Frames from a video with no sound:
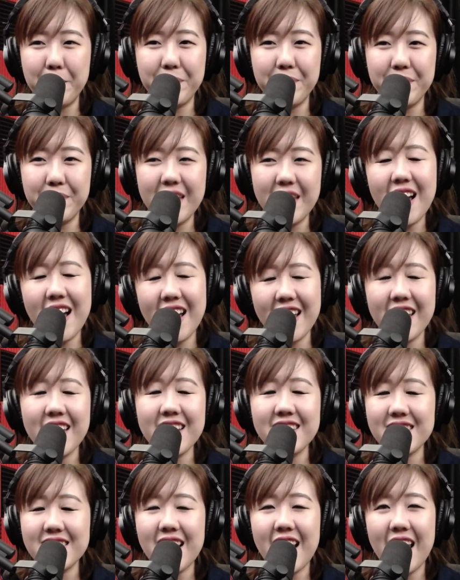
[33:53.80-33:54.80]
yeah, I
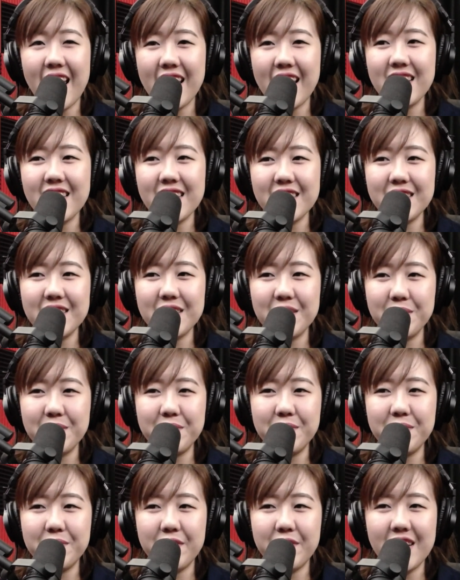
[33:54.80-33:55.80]
guess like these
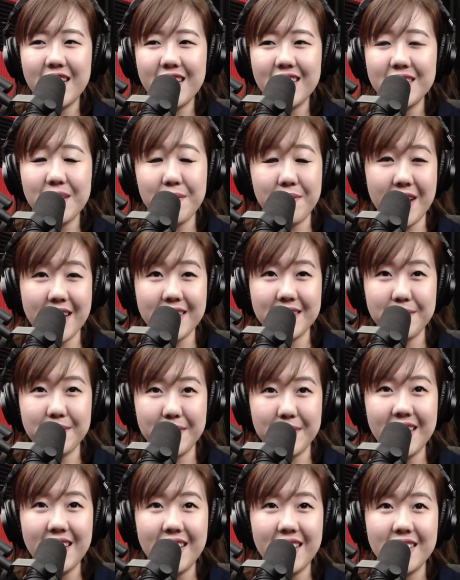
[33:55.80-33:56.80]
two really surprised
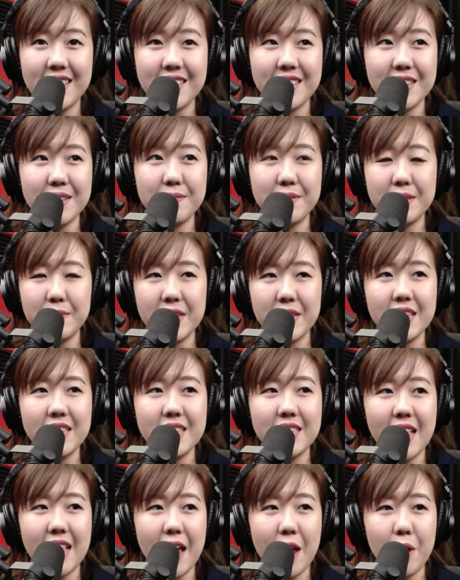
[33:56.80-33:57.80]
me in terms
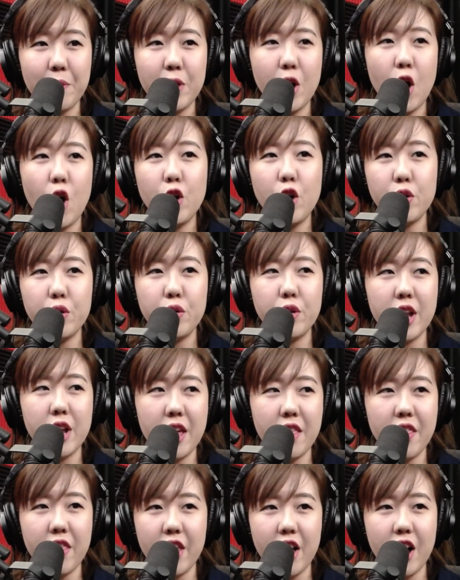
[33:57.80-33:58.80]
because like we all know
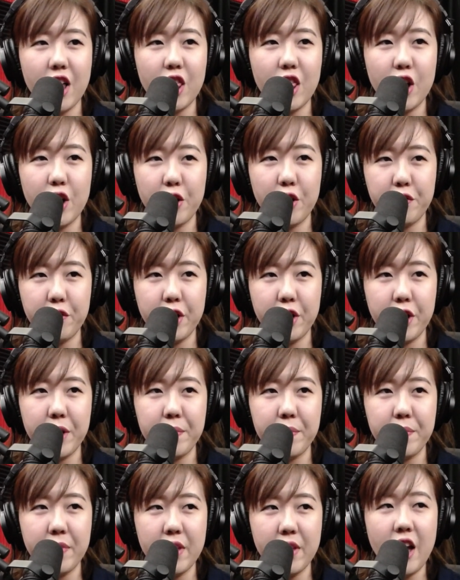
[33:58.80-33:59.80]
that there are a lot of
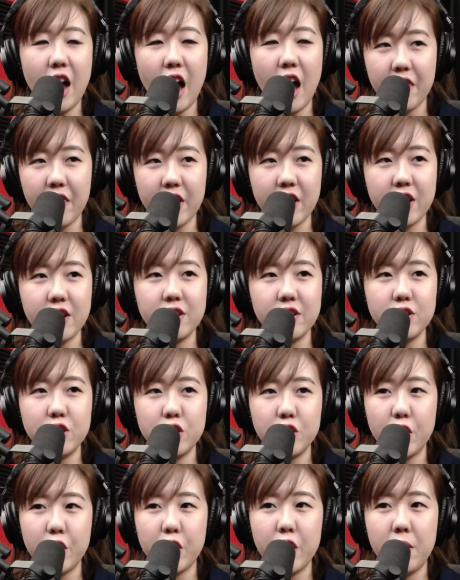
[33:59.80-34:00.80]
articles
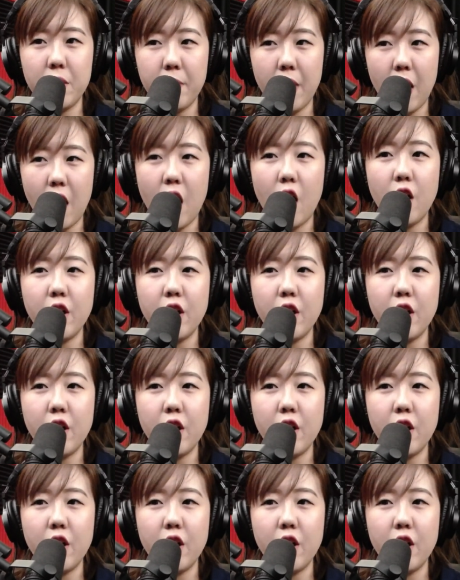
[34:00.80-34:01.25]
talking about how